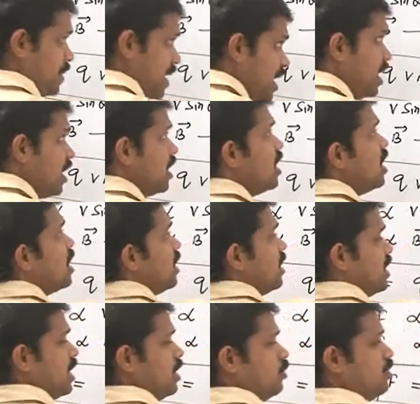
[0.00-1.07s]
v
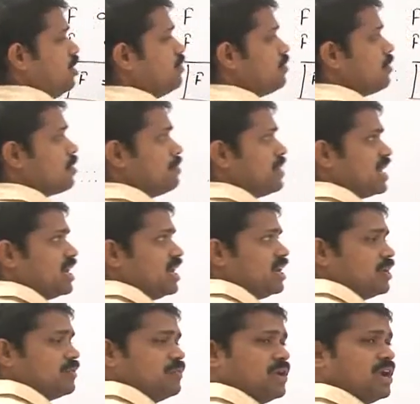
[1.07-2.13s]
in a uniform
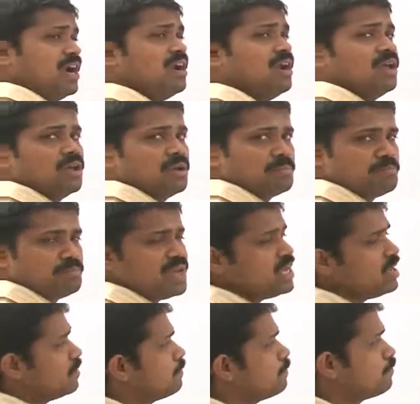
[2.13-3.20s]
magnetic field
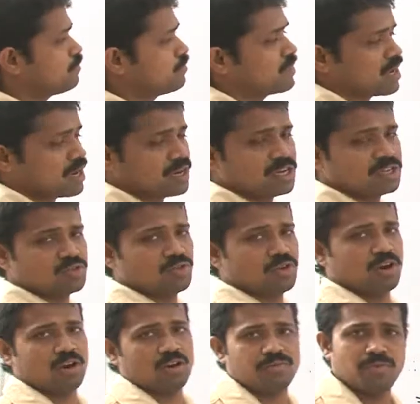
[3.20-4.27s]
B. Understood
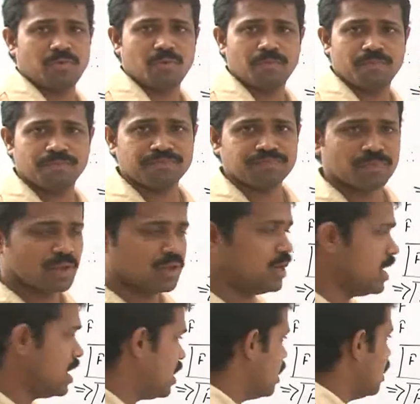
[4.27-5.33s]
all of you?
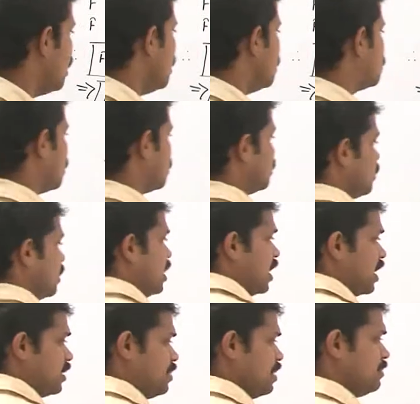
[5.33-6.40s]
Clear? So
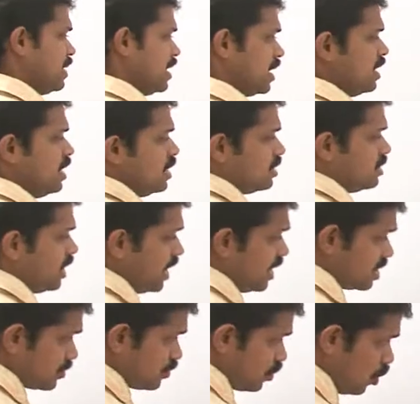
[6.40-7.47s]
remember,
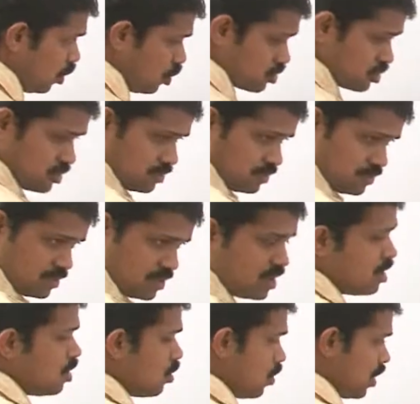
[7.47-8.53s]
these force,
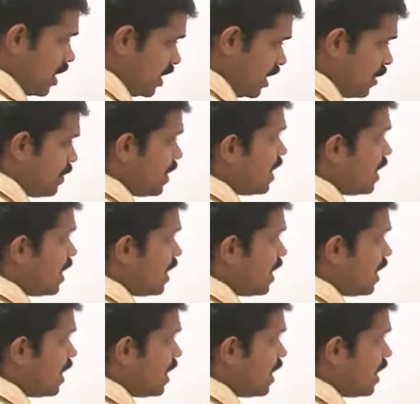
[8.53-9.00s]
whatever